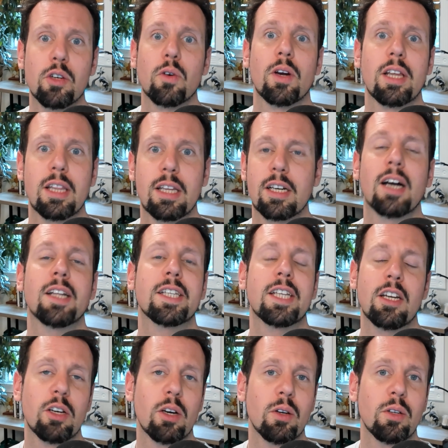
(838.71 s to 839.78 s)
during the
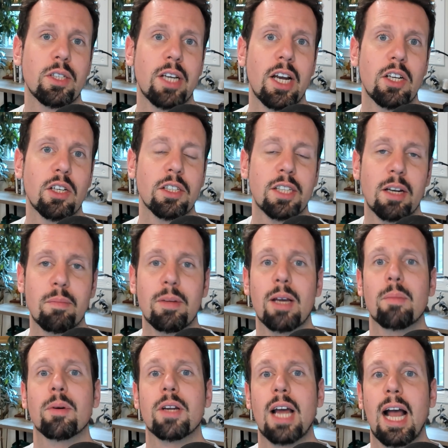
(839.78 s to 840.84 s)
custody negotiations and be
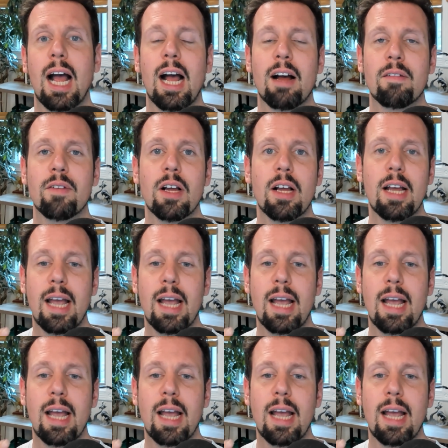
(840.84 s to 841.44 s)
able to have